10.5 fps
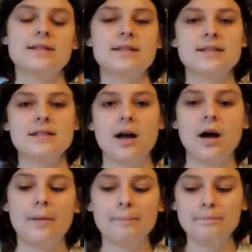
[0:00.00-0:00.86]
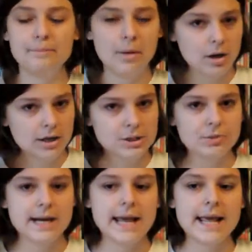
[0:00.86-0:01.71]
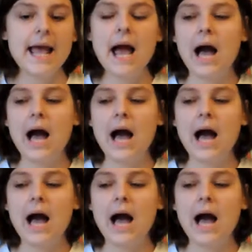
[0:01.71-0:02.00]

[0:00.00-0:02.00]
at this market, really,